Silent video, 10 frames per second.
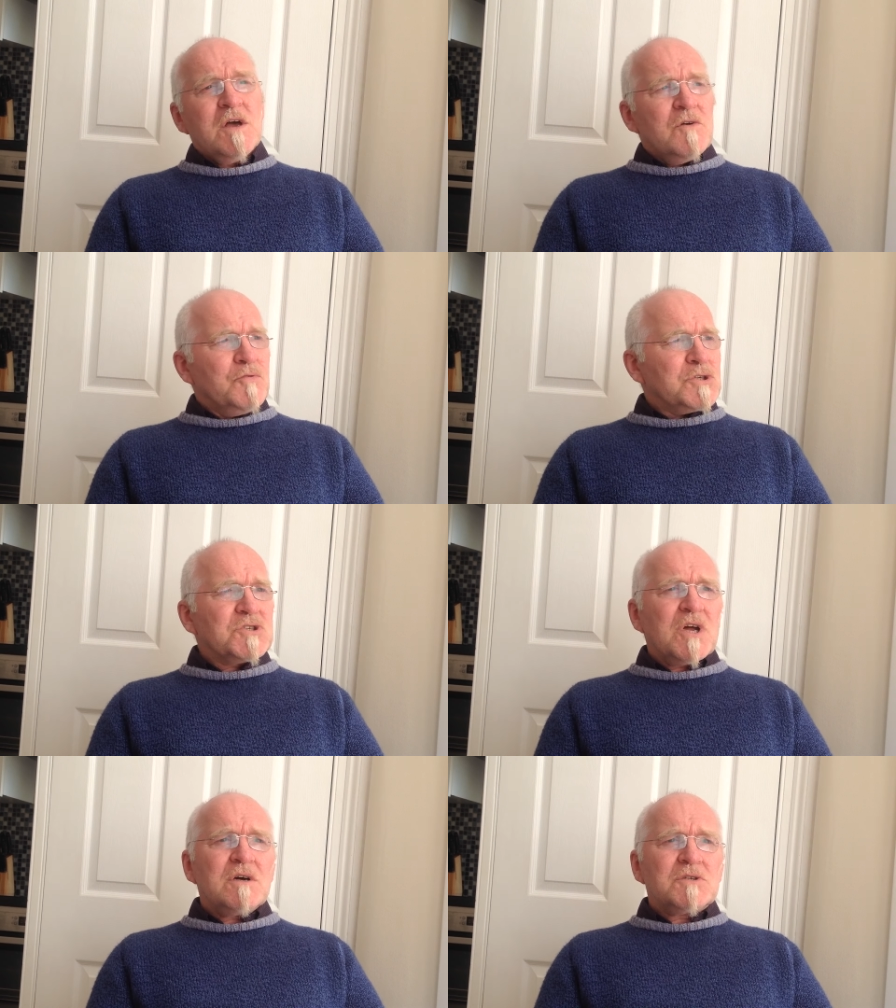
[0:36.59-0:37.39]
For a
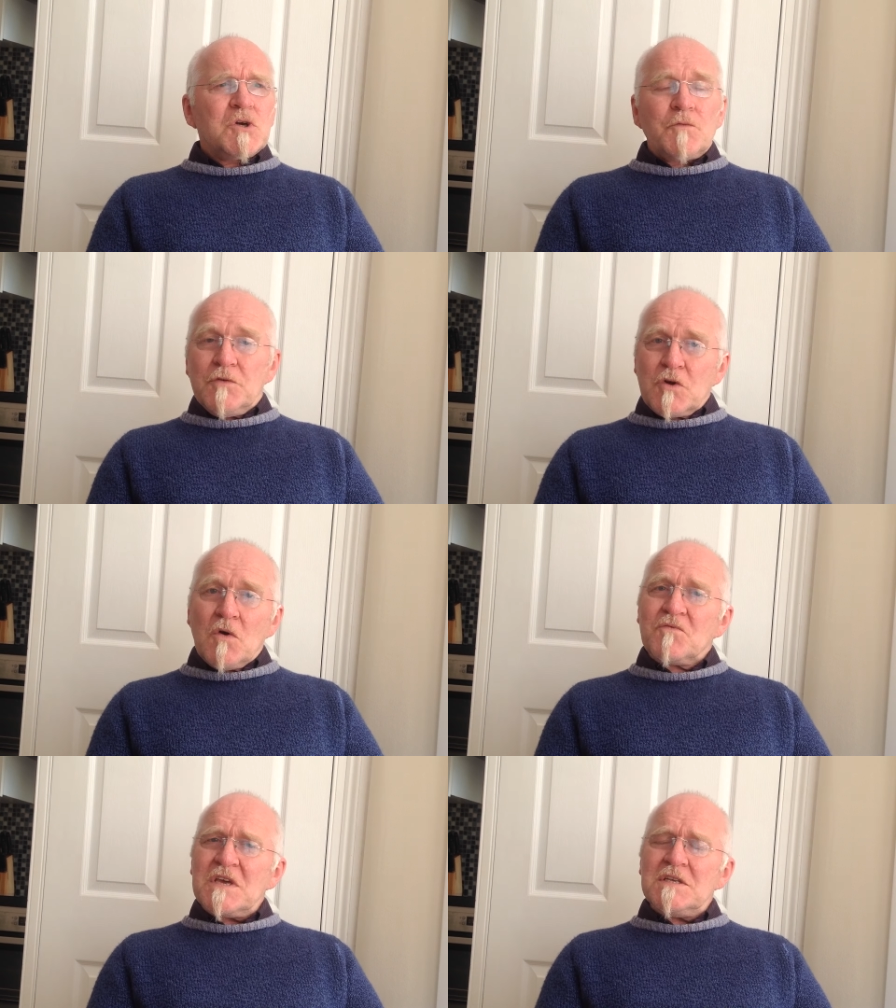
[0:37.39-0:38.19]
start off, you've
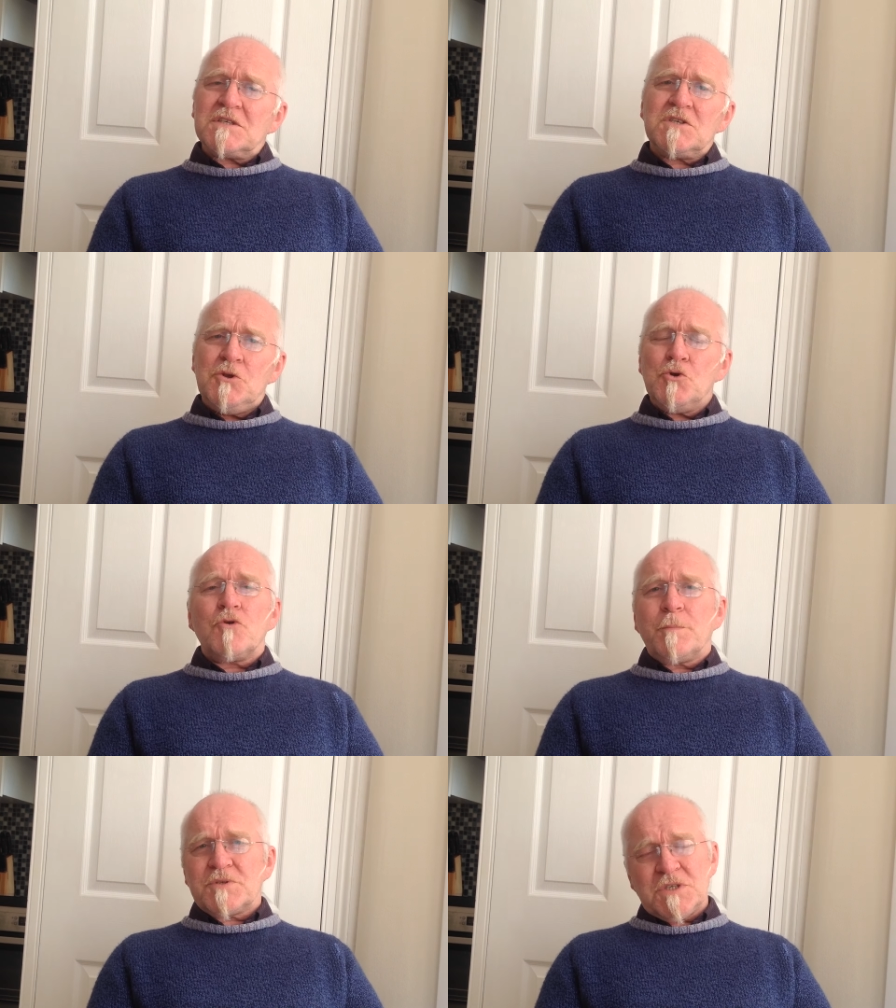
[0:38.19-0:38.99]
got Venus in your
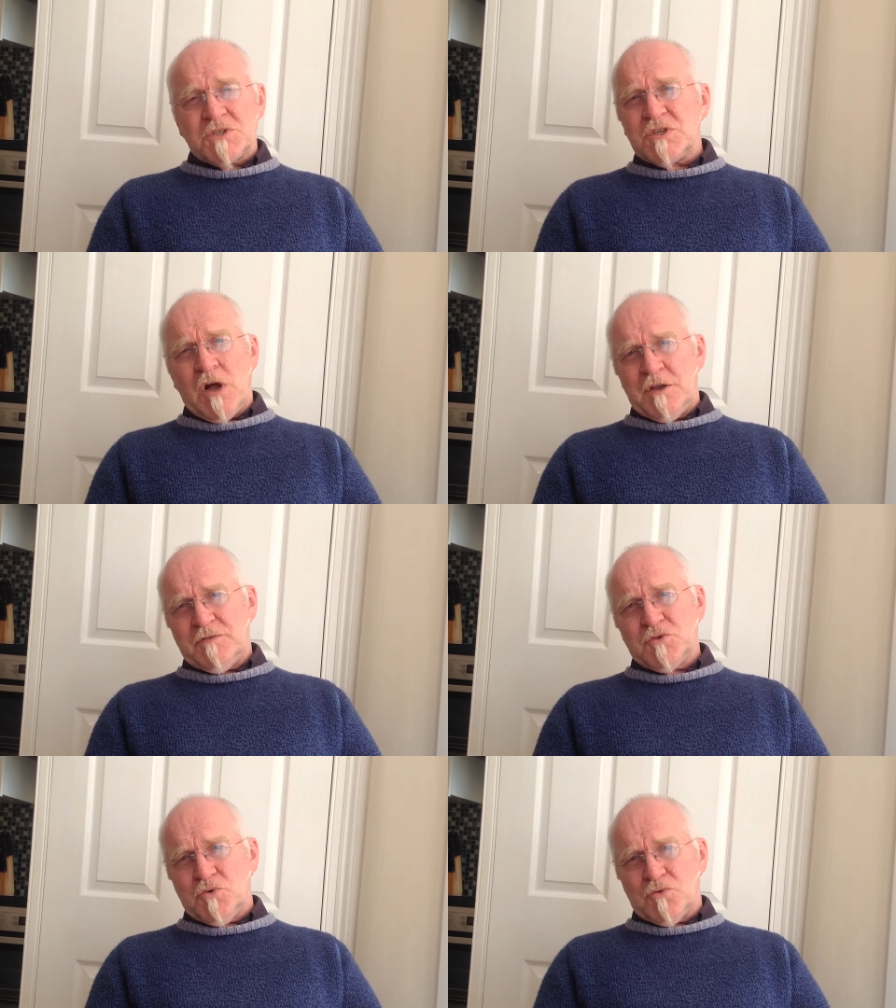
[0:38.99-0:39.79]
opposite sign
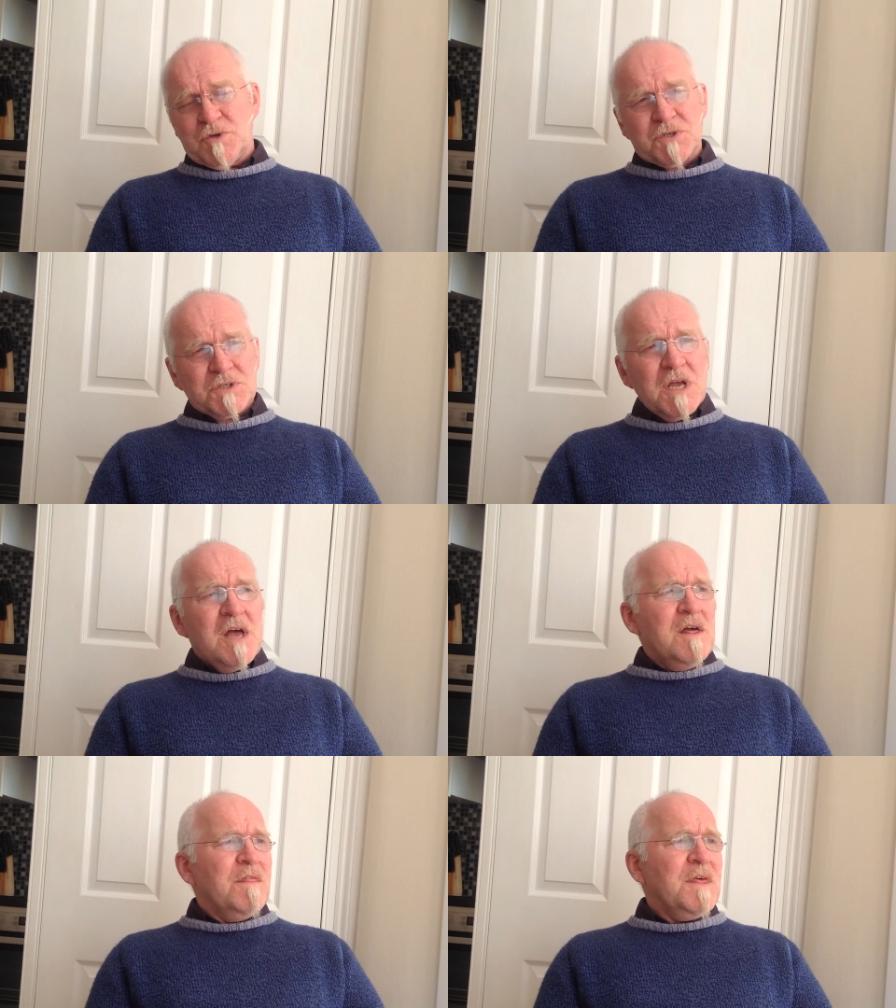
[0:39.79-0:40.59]
of Taurus.
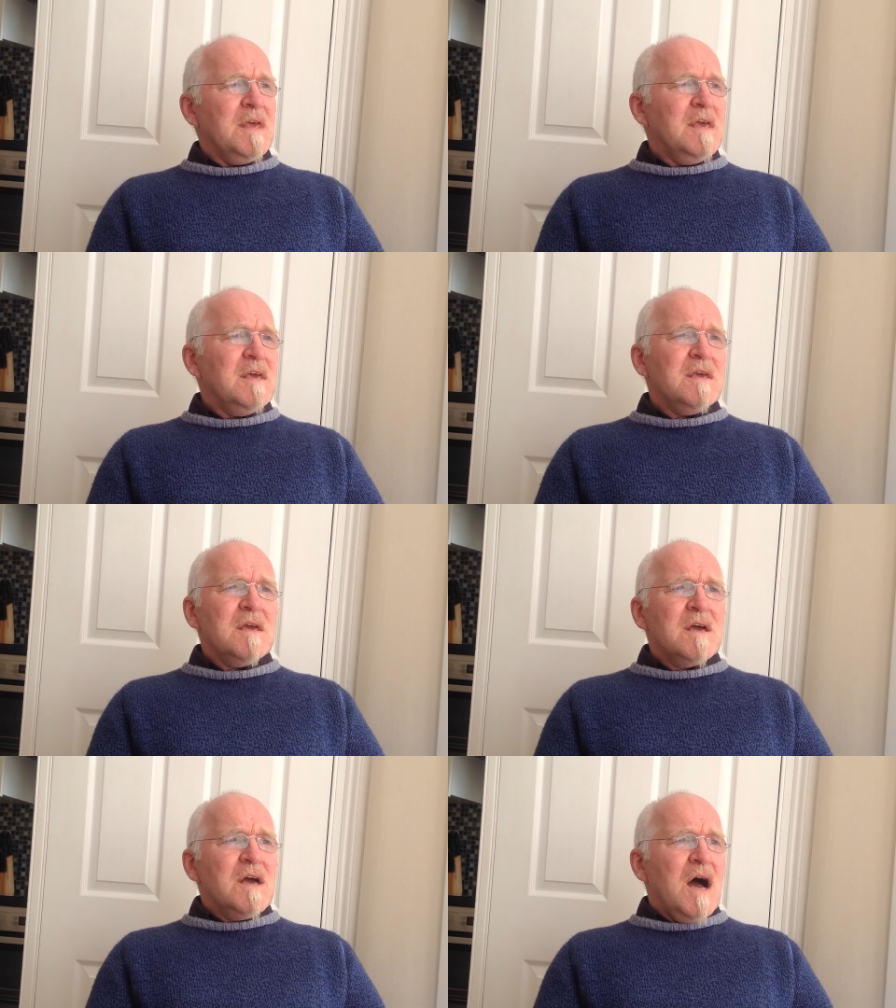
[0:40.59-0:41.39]

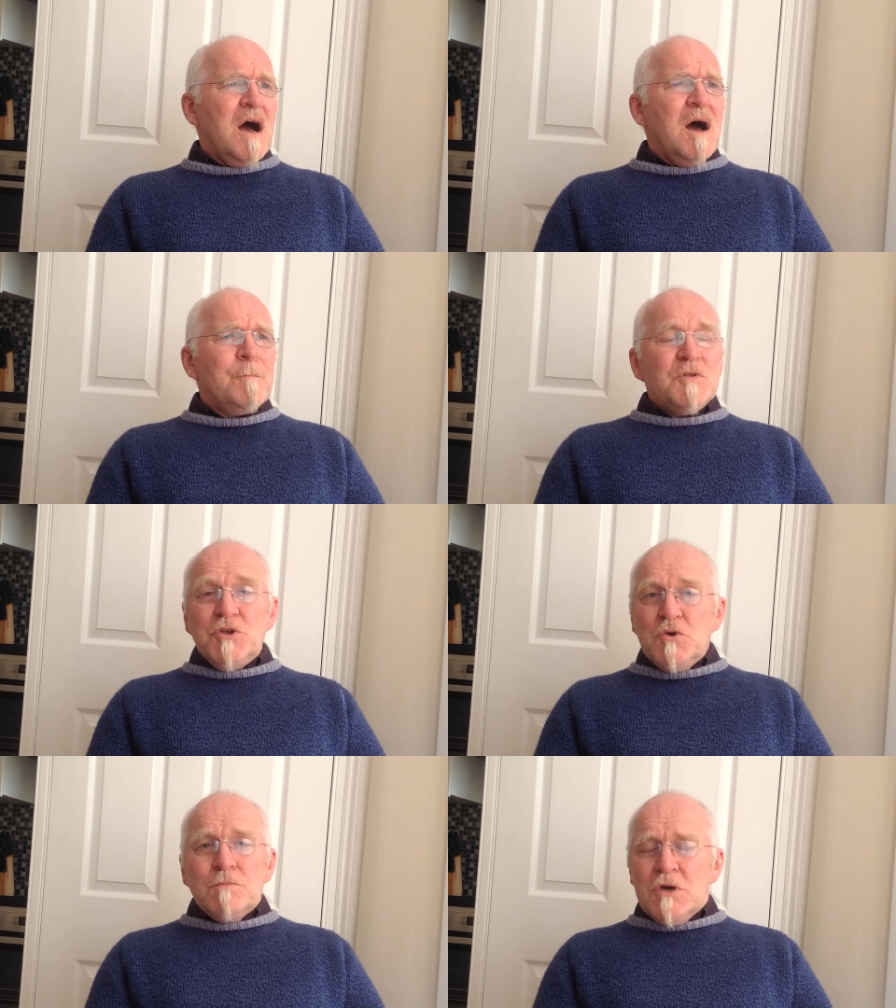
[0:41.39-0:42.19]
The um,
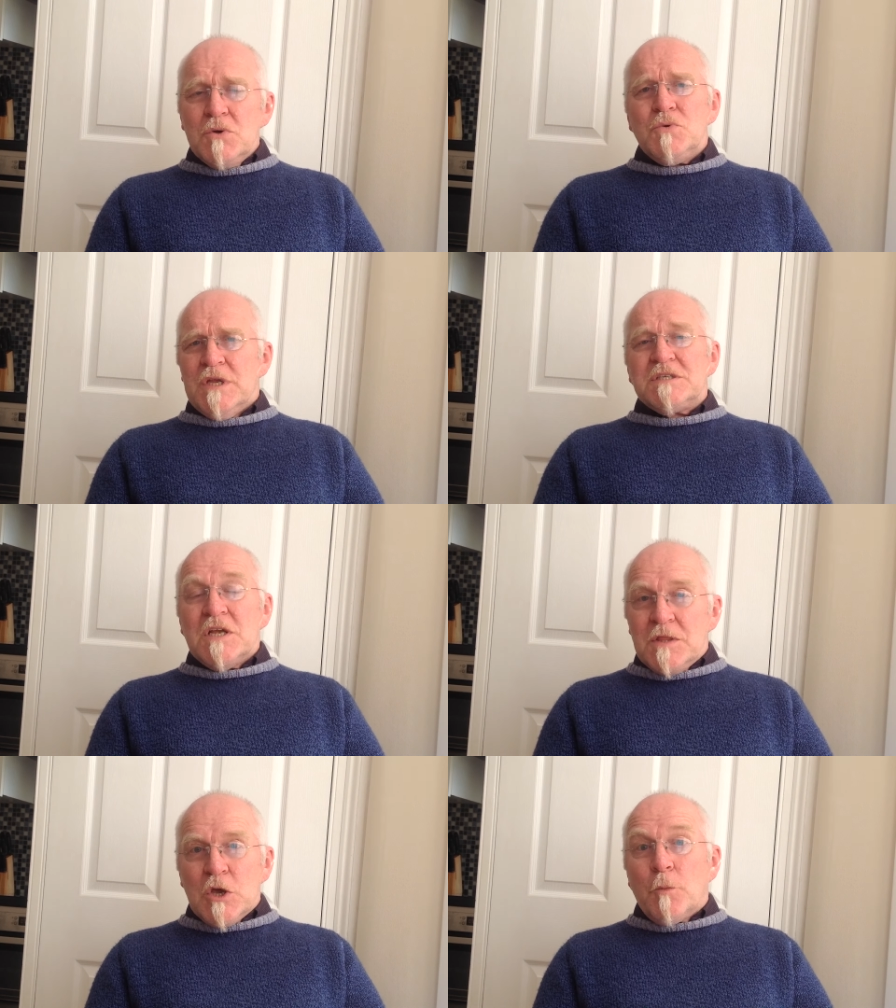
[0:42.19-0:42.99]
new moon is
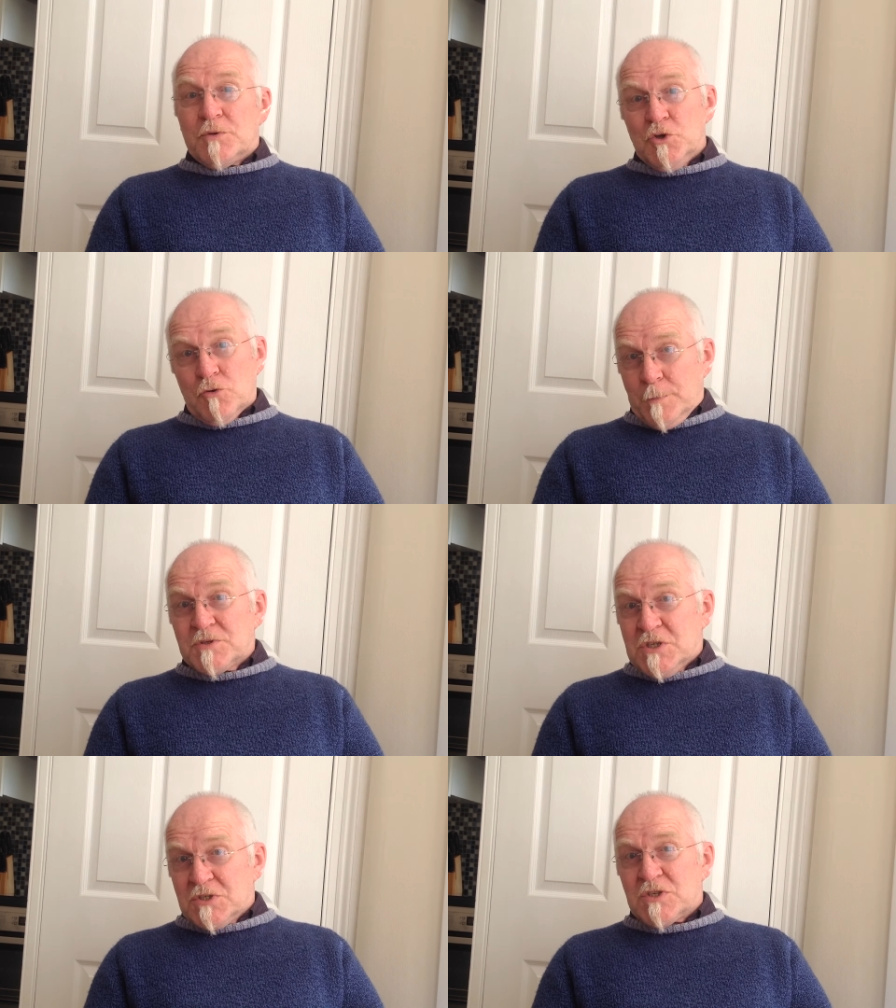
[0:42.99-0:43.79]
in op your
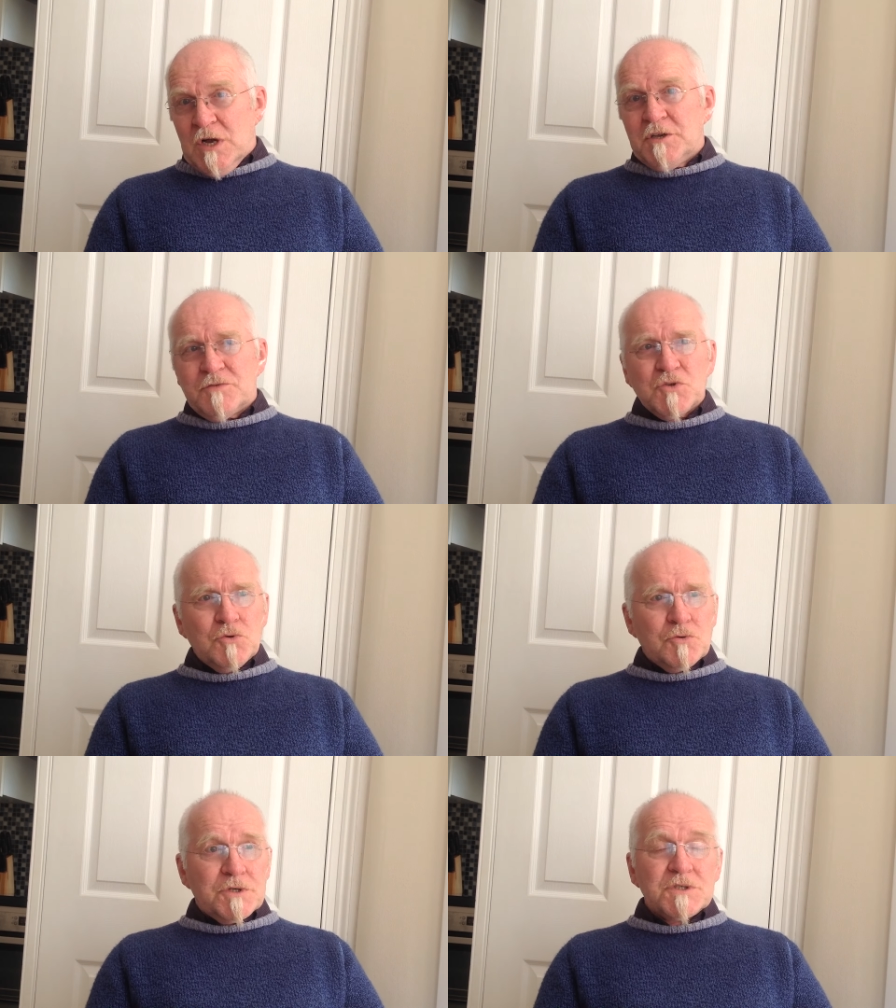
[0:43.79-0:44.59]
opposite sign of
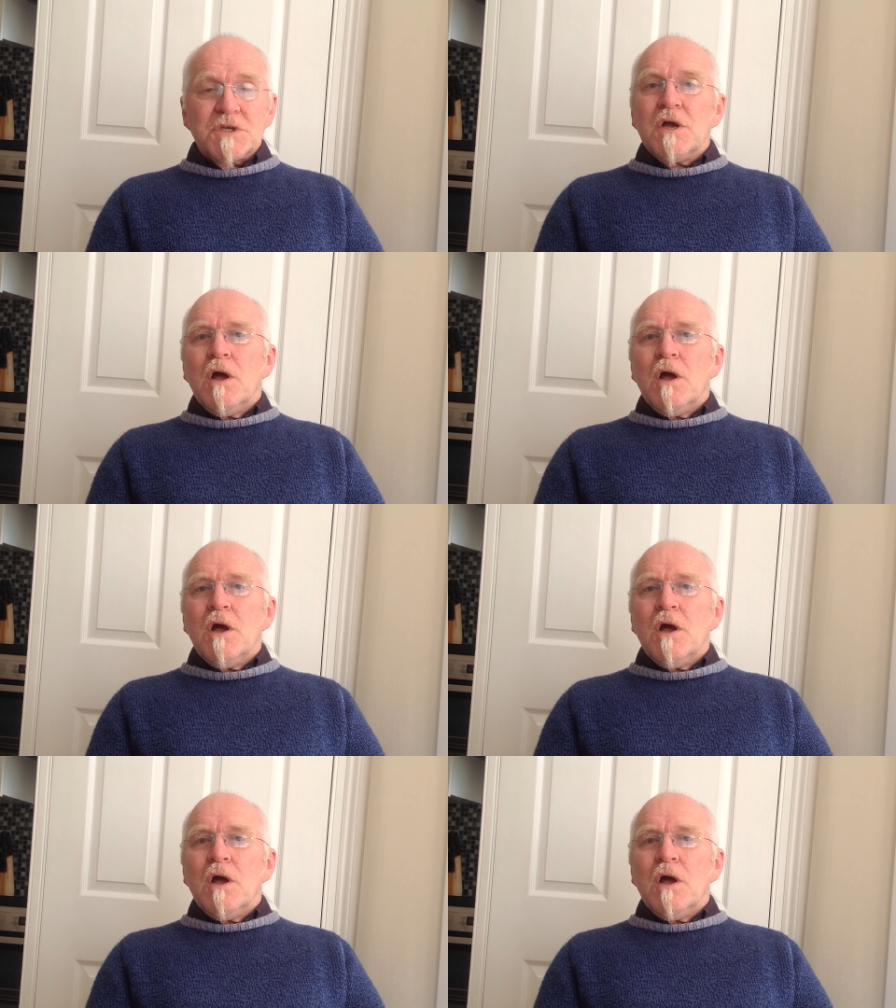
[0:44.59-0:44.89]
Taurus.